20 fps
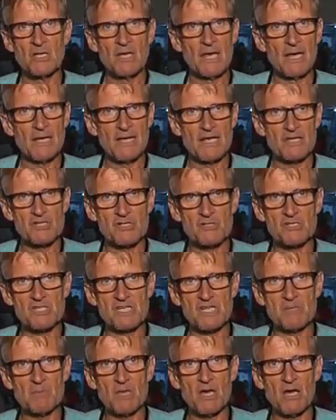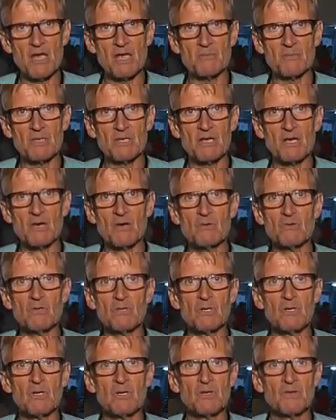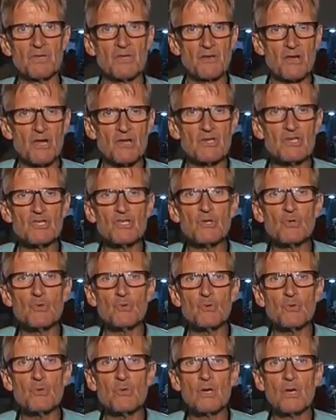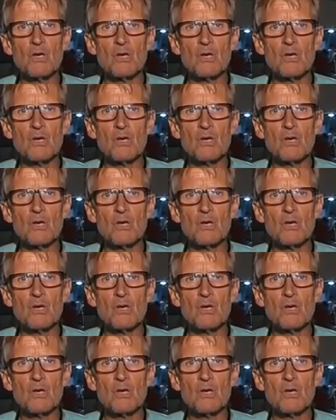And as you see behind me now, there are new